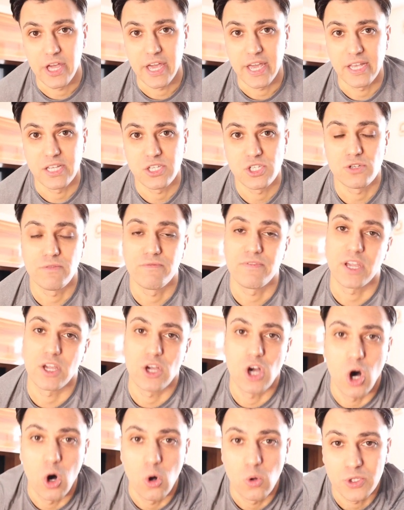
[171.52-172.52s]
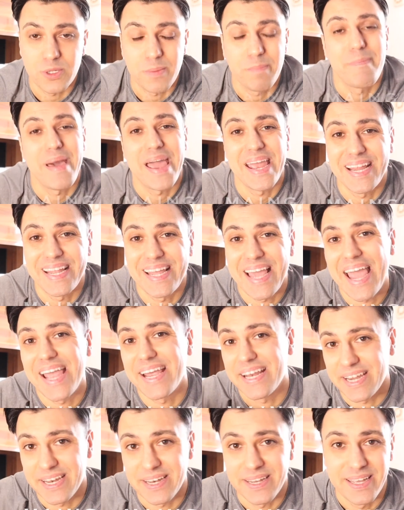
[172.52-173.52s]
is something called main
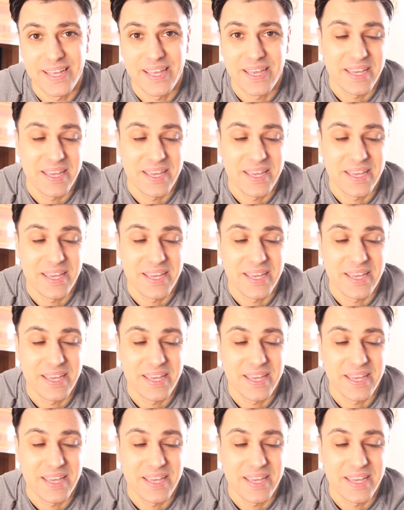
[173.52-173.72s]
gaining.